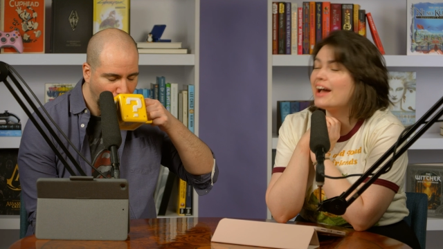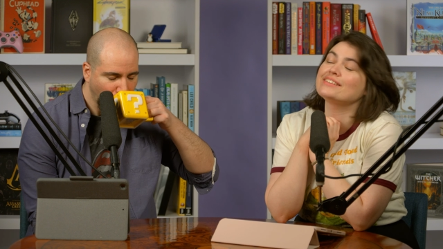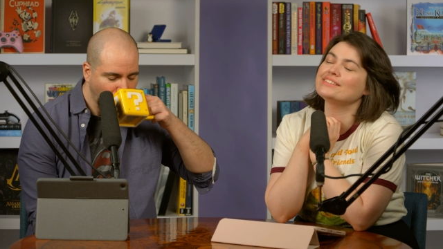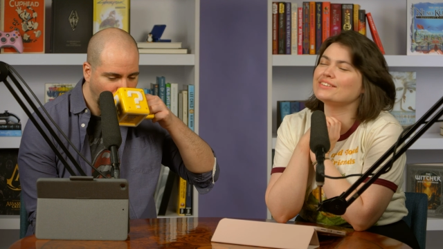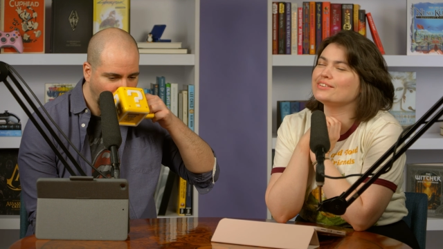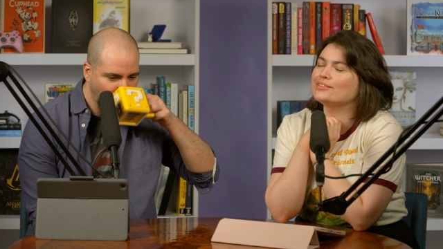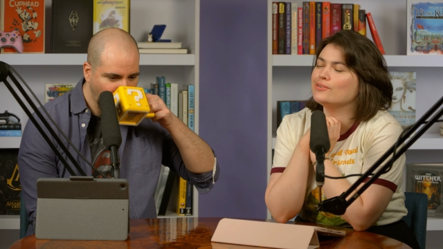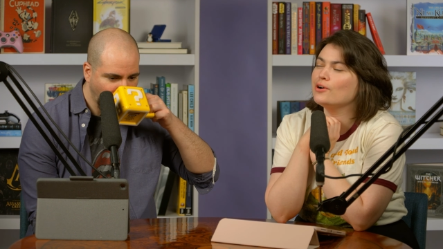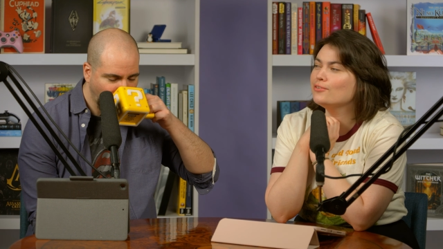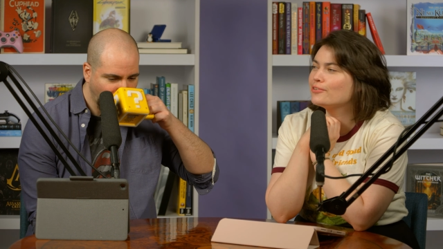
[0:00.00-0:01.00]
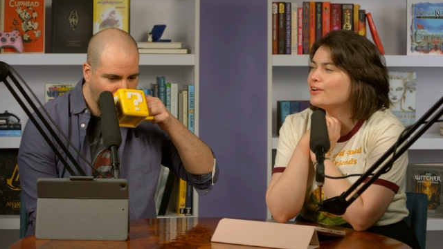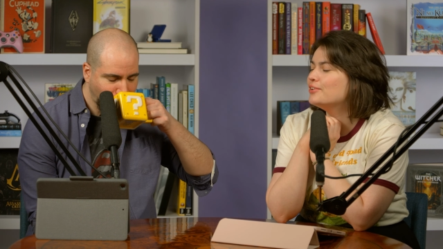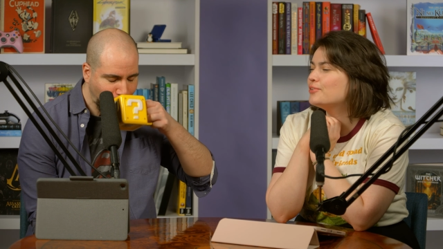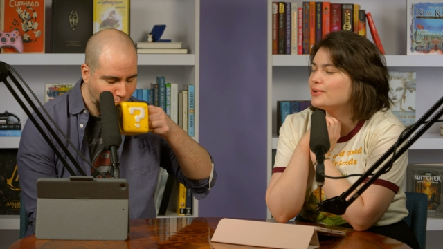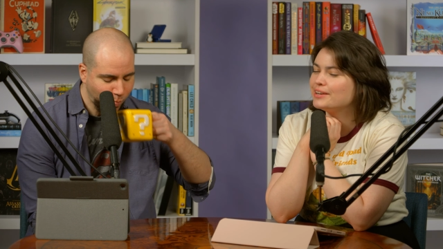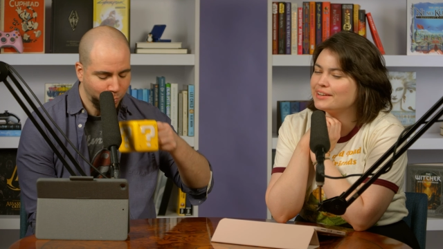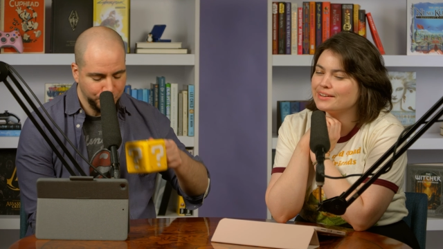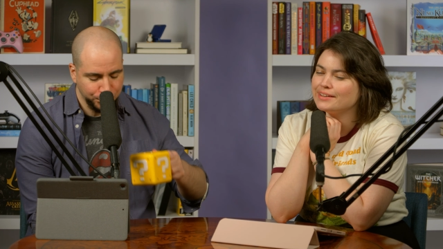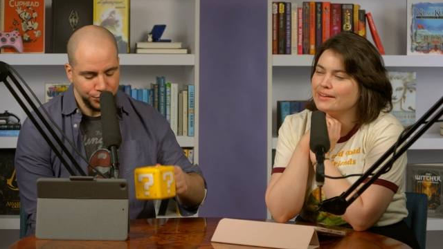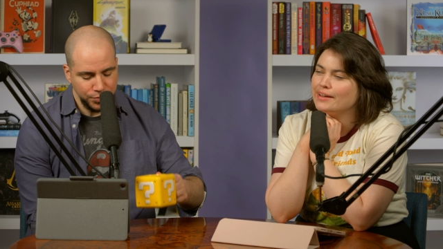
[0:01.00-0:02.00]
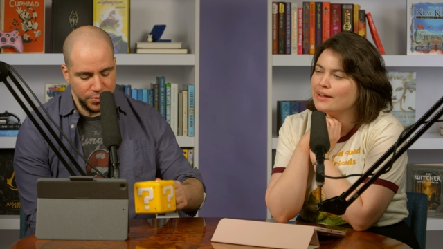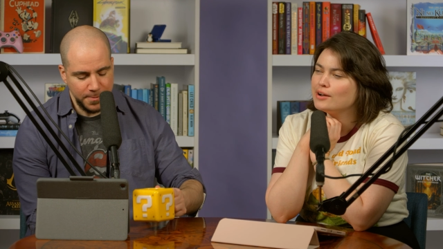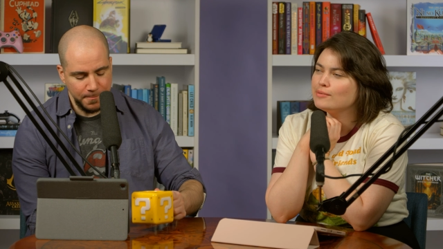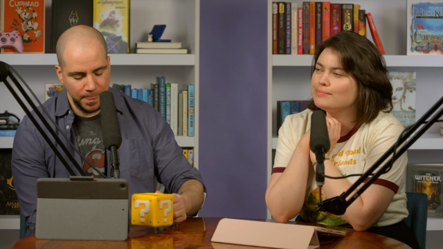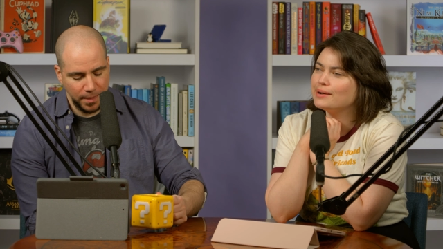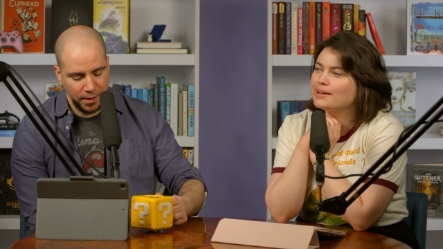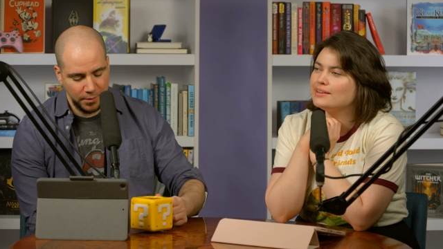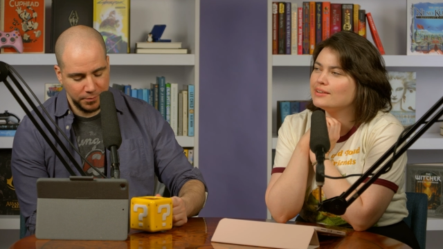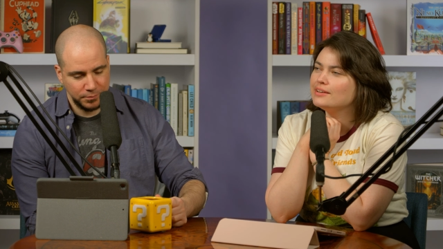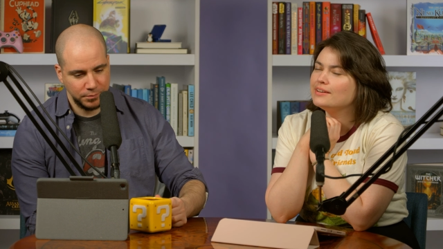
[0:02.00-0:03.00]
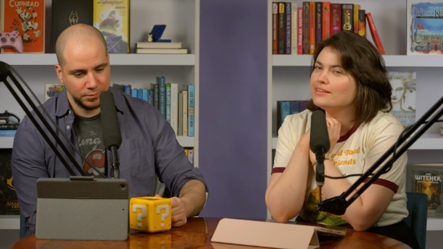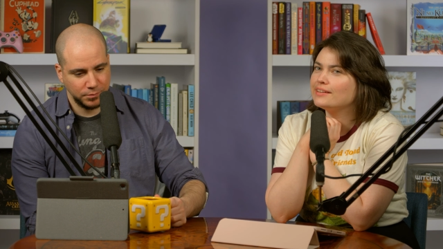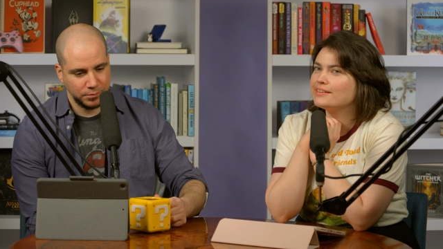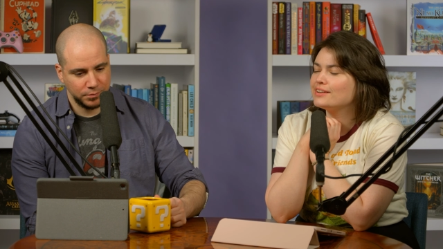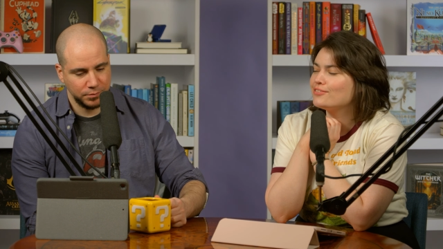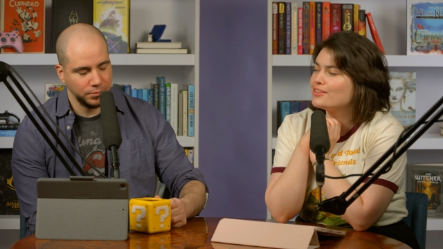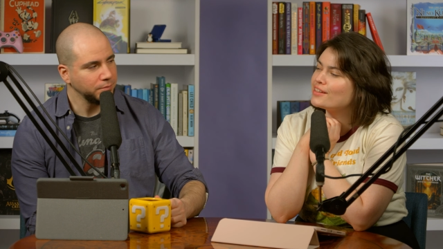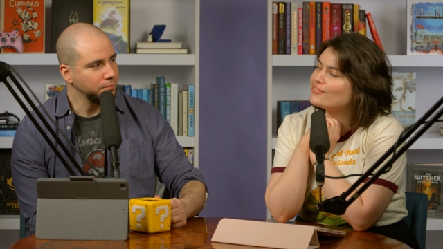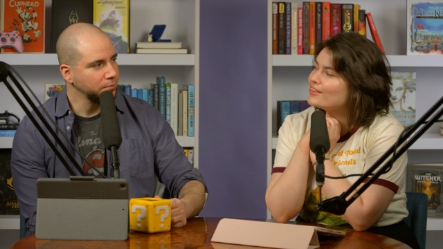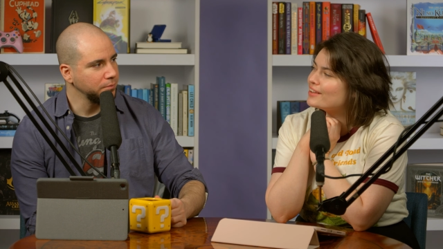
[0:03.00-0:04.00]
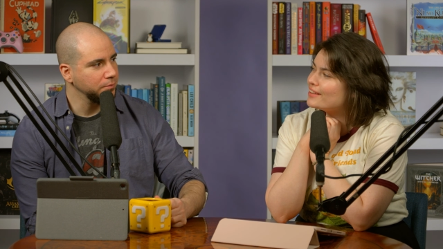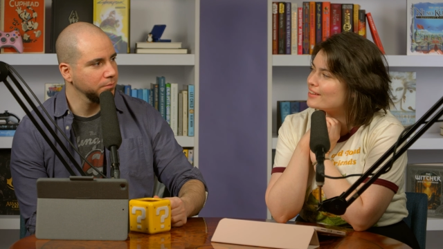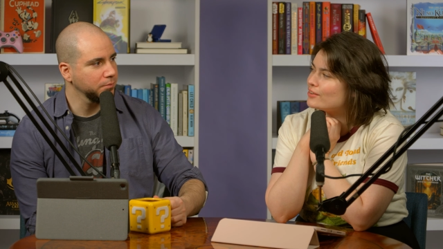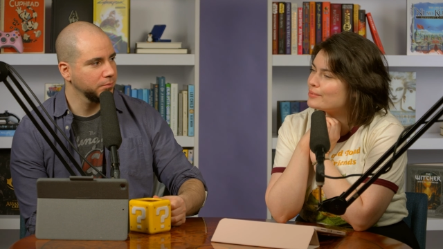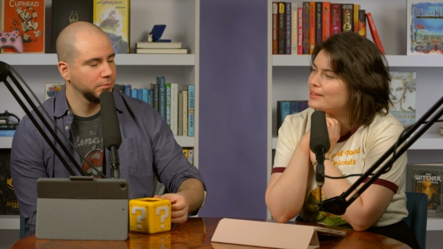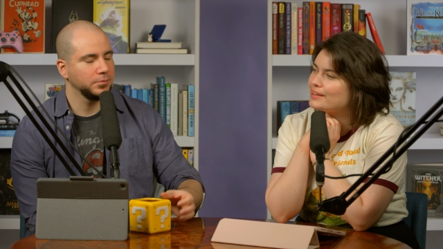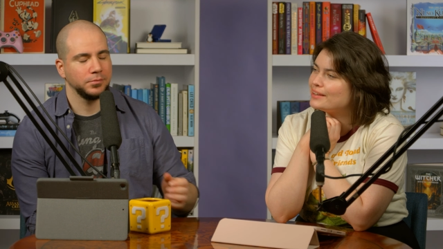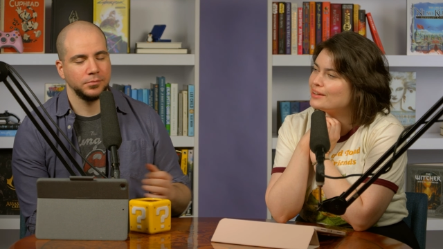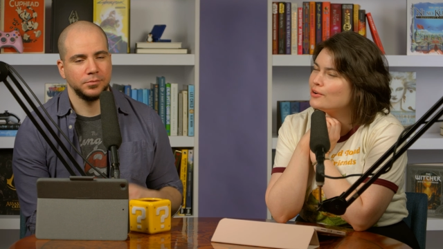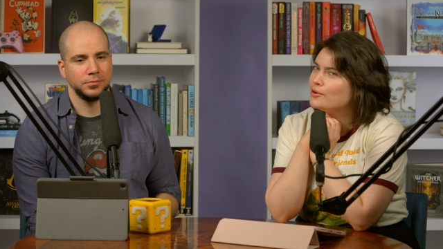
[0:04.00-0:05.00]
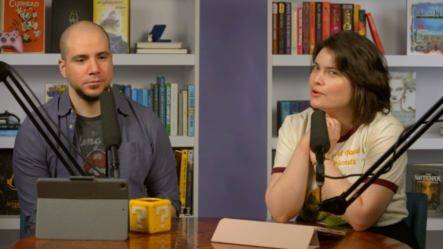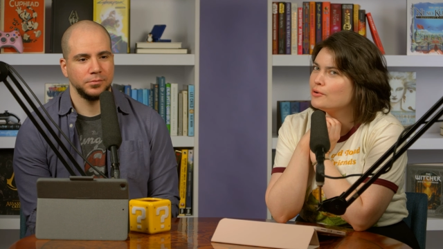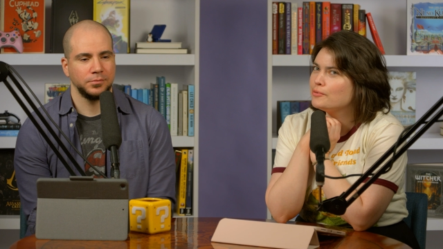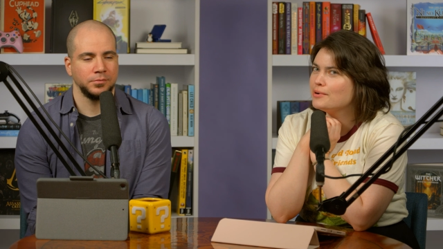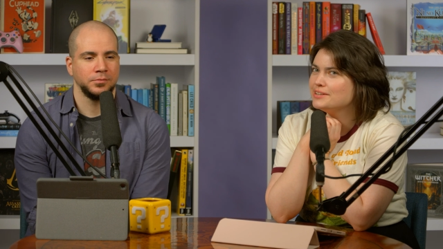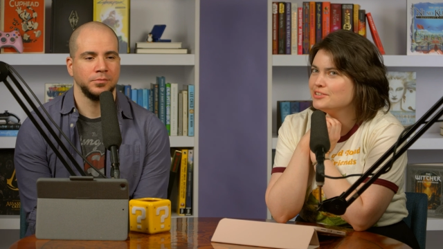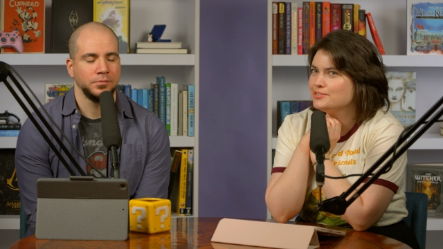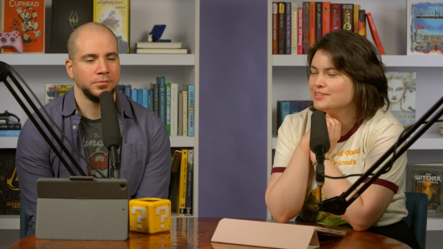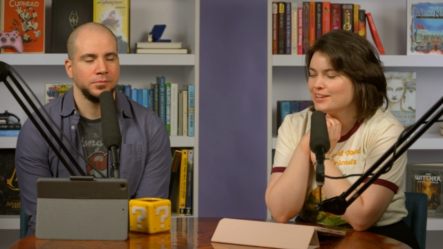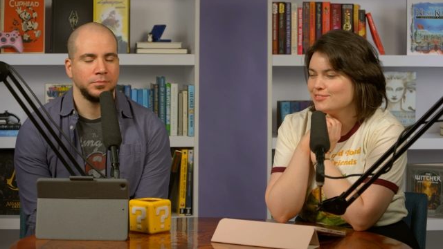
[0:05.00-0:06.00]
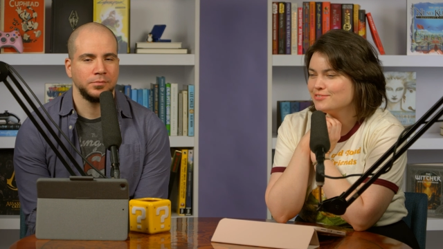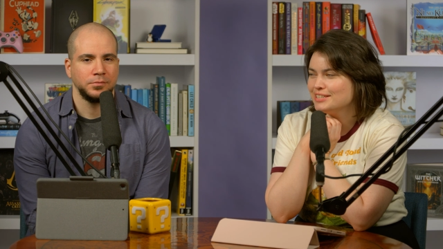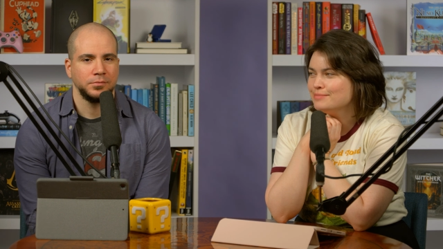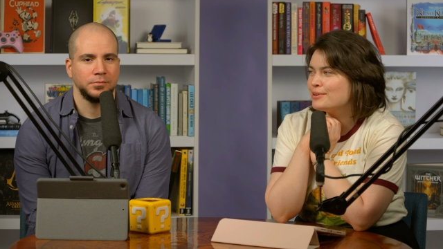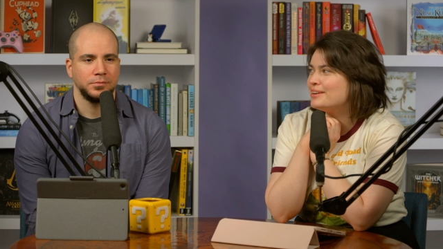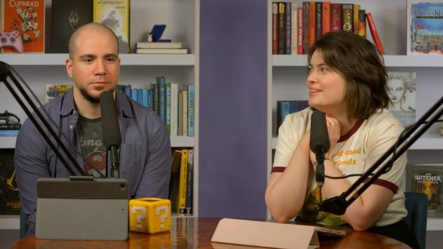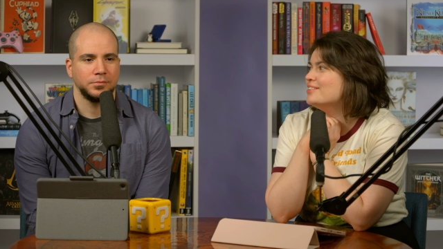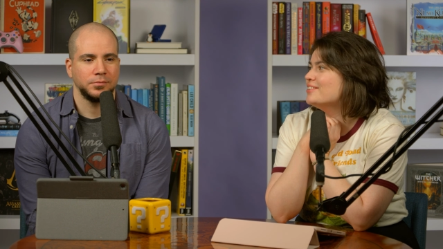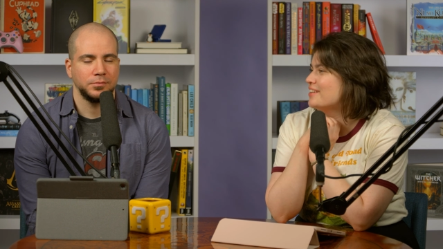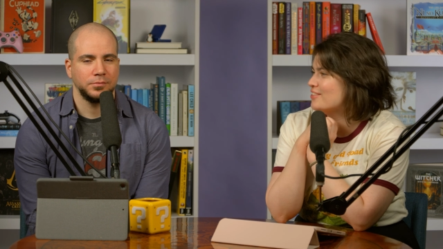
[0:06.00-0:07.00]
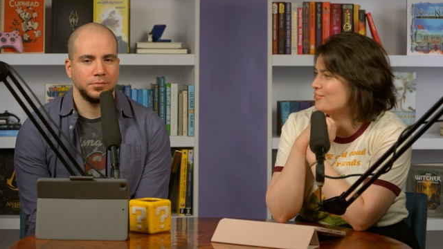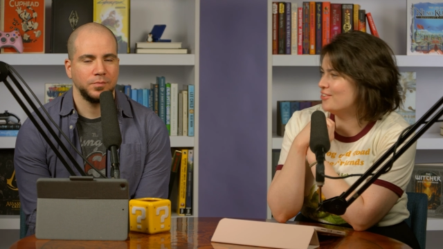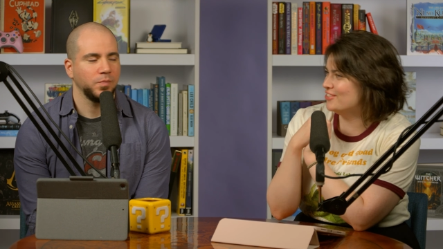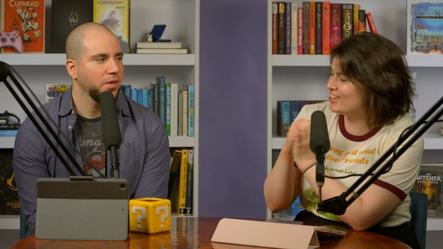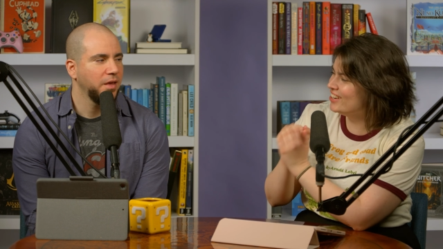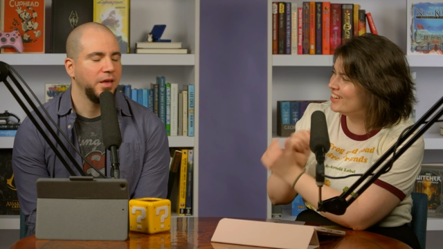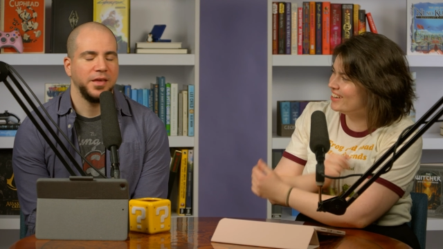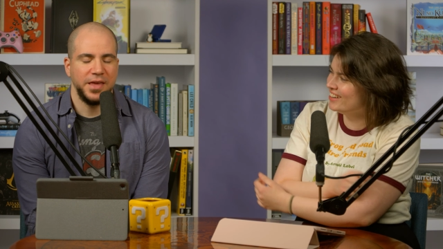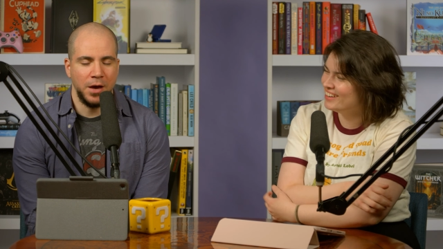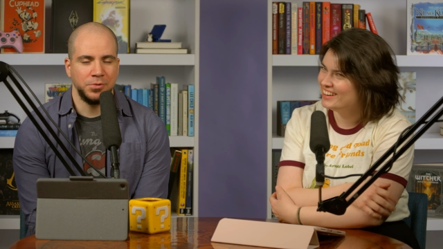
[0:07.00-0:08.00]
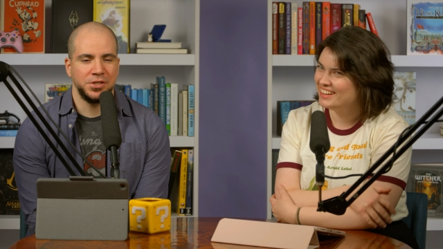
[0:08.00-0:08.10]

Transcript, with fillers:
Speaker 1: I still overall enjoyed it, but that is definitely something that we want to delve deeper into in the future. yeah, we